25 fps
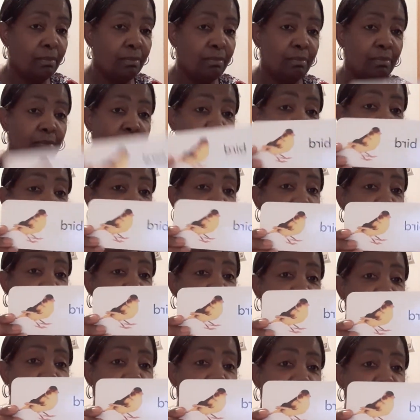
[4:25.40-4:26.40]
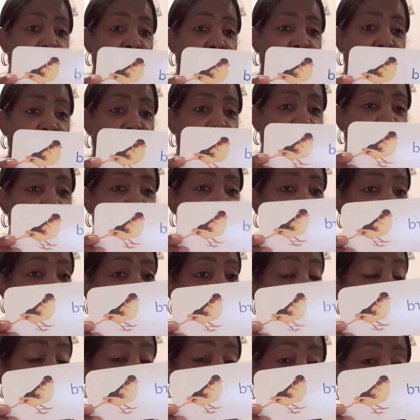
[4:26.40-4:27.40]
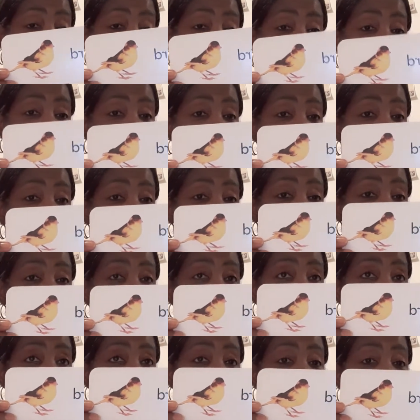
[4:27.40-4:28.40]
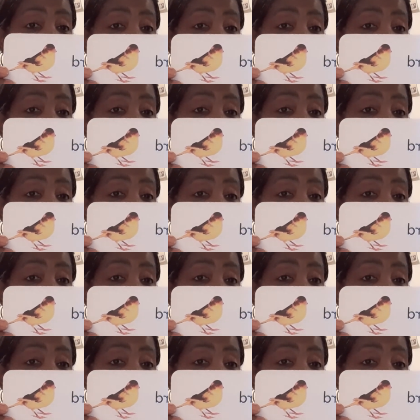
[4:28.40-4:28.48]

Birds. They got birds on the farm.